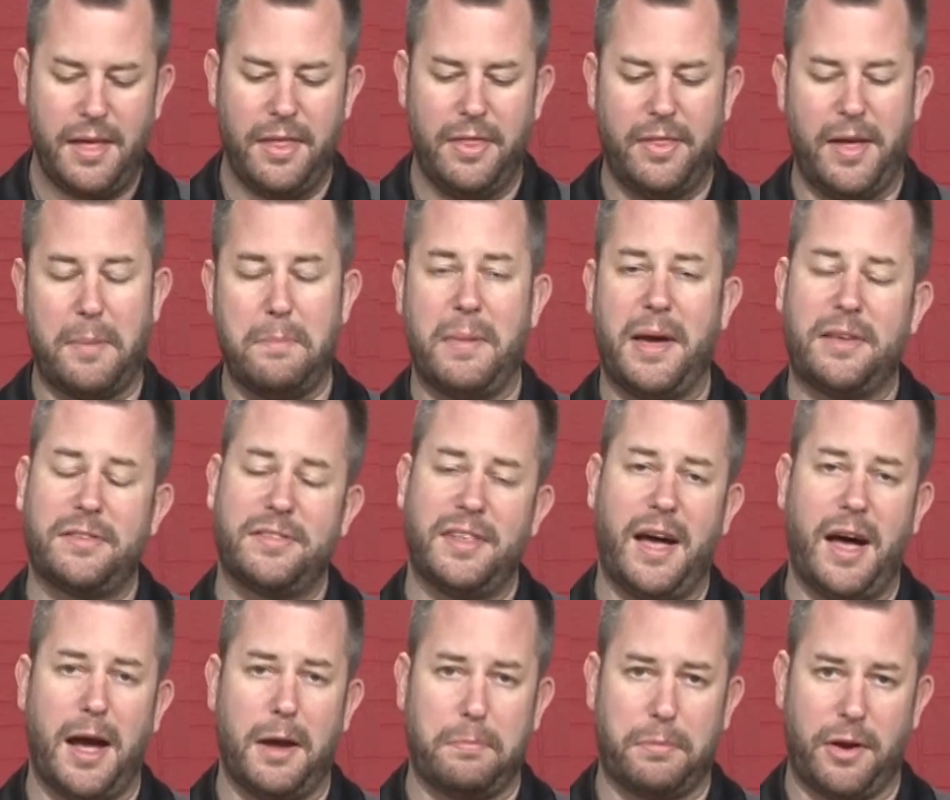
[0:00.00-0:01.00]
that makes the
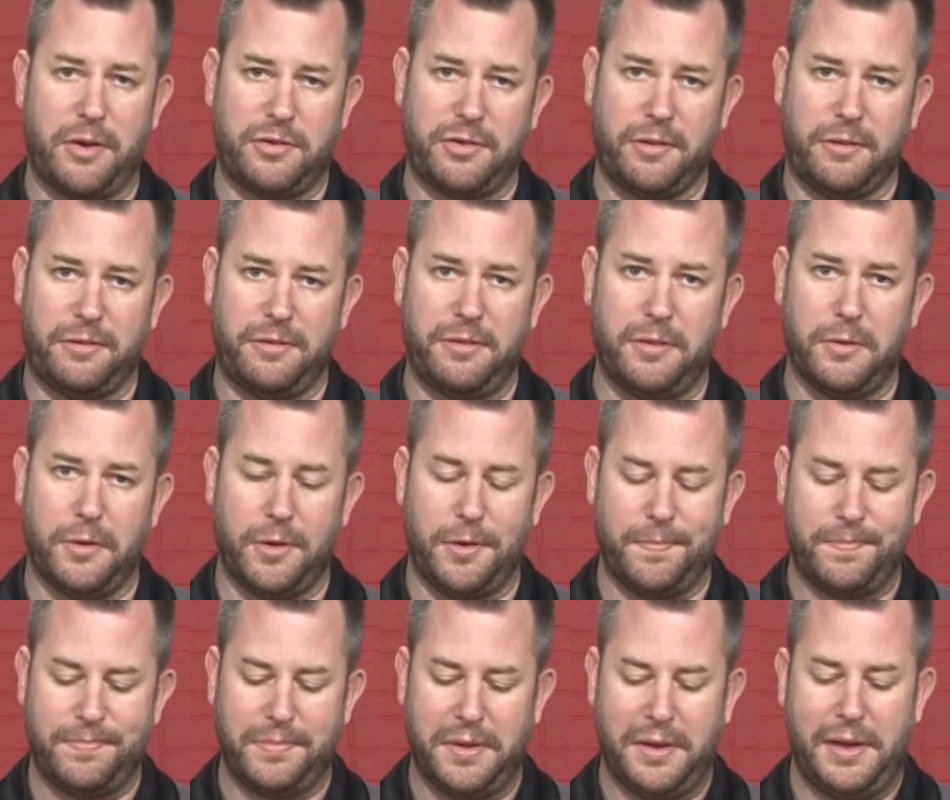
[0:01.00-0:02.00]
high pressure fuel.
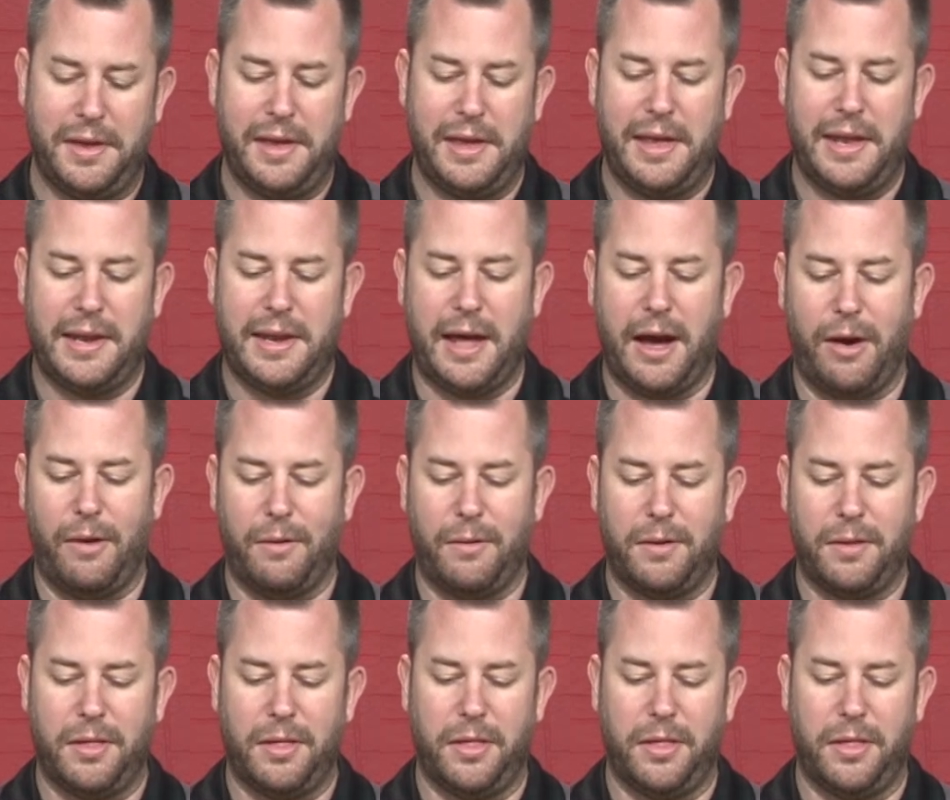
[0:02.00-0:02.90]
Now,